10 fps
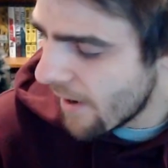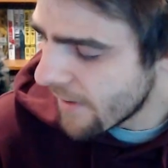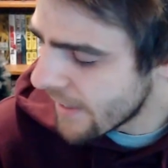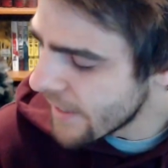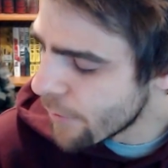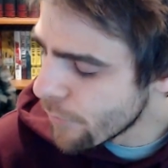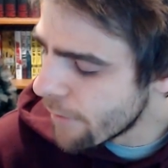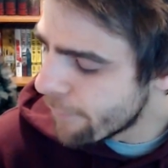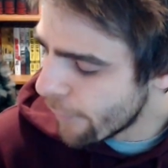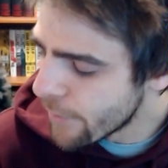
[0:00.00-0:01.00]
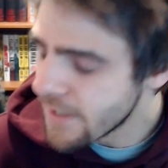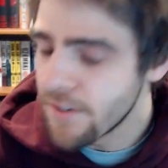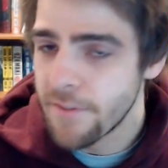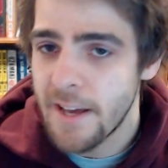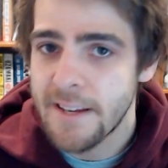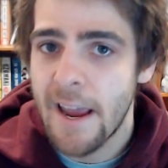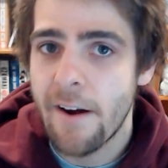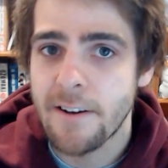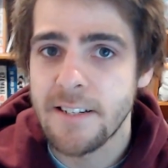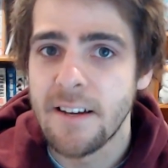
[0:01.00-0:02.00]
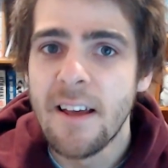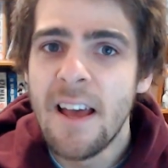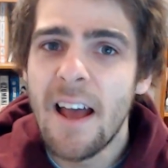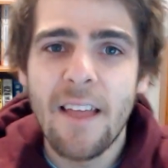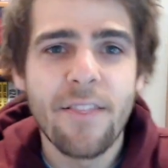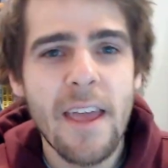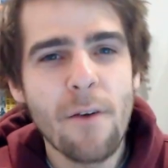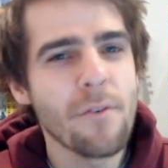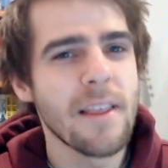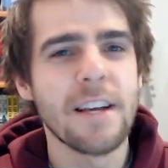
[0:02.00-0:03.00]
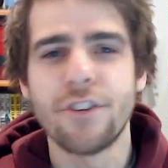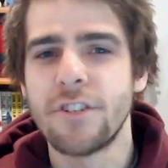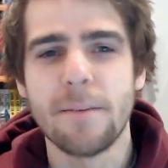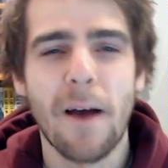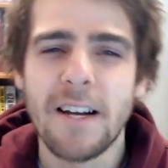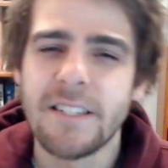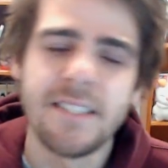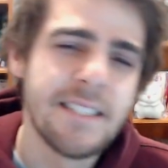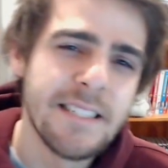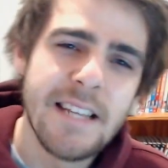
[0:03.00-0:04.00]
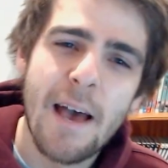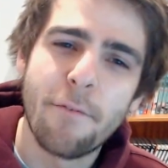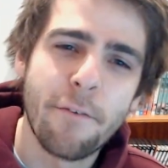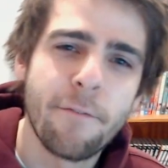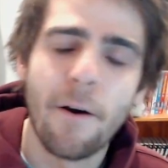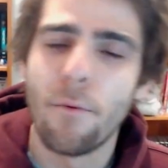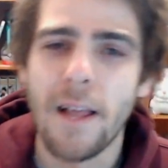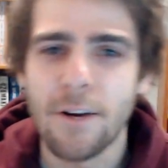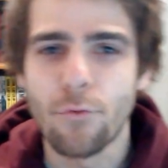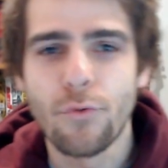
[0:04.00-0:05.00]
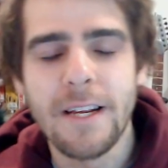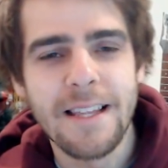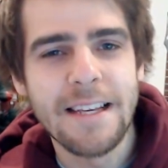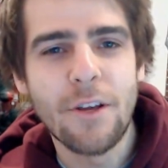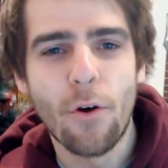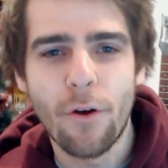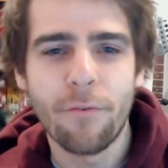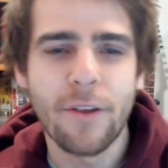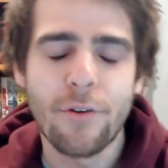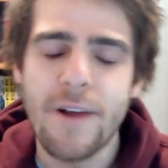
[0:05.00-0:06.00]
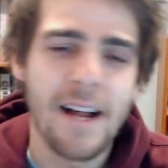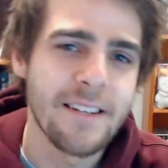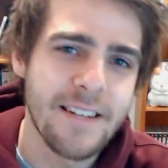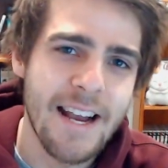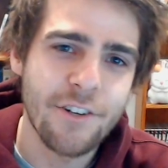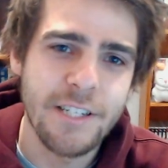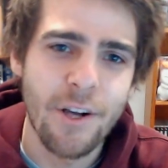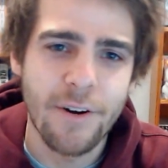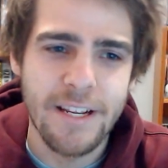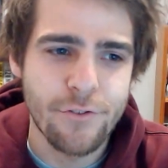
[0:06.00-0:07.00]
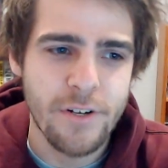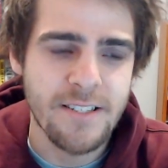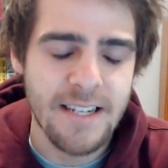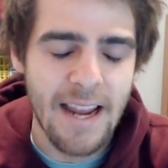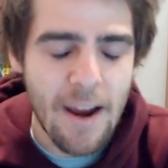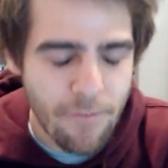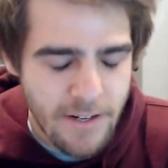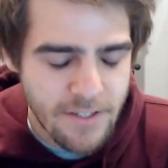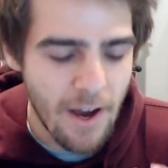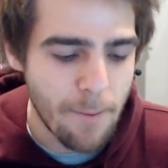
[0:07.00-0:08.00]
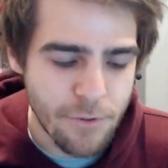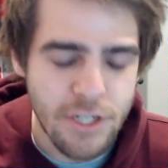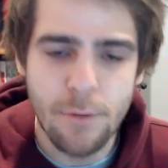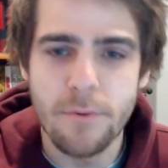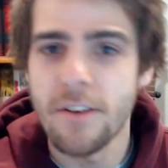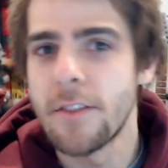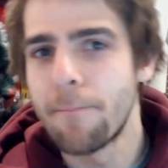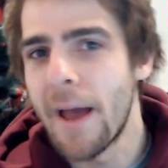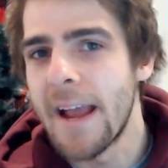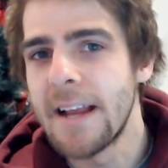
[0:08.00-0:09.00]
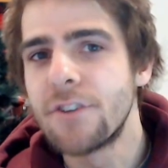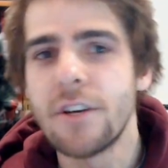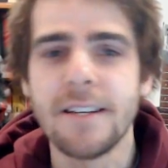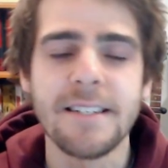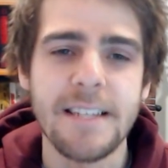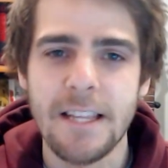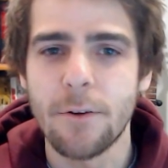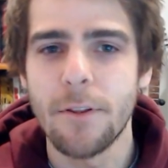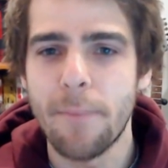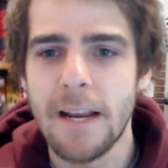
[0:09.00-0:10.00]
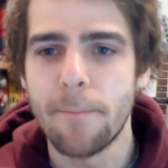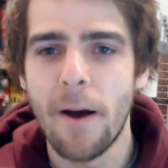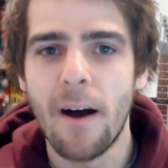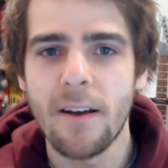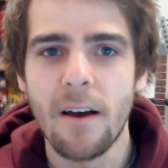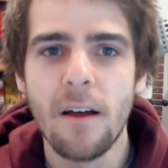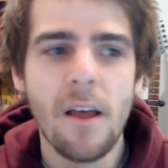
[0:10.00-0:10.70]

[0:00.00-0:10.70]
Getting a real focus on that character. And their relationship, I just never felt like really got off the ground and actually got interesting. Every time she was on the page and dealing with Peter Parker,